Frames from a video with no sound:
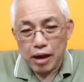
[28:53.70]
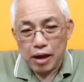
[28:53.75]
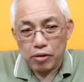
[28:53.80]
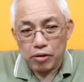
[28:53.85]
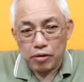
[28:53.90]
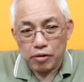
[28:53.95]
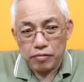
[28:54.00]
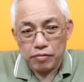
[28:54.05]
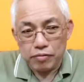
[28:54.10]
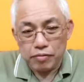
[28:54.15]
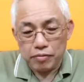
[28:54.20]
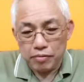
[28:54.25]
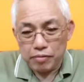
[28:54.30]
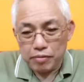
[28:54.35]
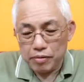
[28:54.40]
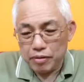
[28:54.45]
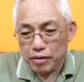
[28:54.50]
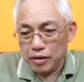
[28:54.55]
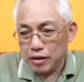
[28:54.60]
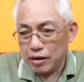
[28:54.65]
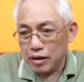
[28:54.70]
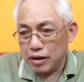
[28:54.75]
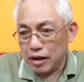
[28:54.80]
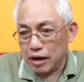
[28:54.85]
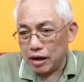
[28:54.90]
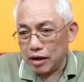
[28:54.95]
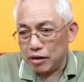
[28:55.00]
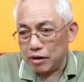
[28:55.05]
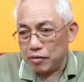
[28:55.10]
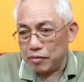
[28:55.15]
out of
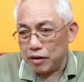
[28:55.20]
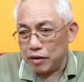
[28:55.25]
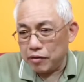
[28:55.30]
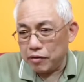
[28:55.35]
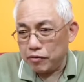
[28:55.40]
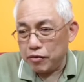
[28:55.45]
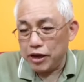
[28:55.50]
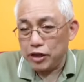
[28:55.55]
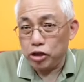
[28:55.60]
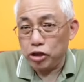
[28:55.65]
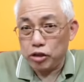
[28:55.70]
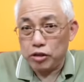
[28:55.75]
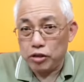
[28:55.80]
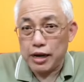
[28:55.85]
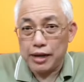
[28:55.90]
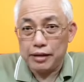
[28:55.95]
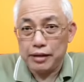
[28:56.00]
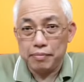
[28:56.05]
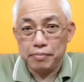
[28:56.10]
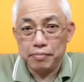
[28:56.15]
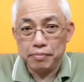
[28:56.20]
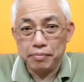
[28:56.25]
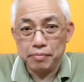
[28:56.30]
a fresh grad,